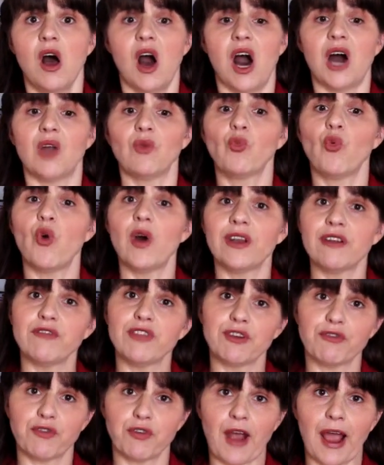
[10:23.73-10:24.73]
on one of
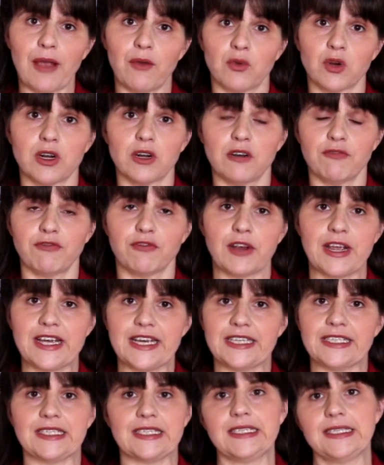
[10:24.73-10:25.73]
the Fry word
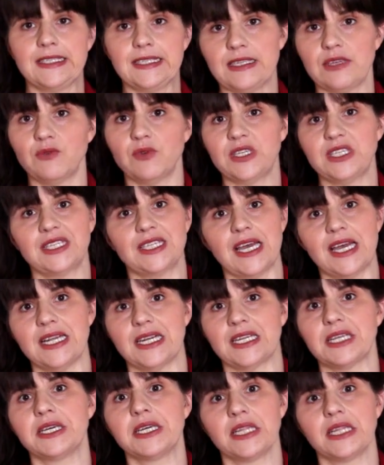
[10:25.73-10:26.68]
phrases that we sent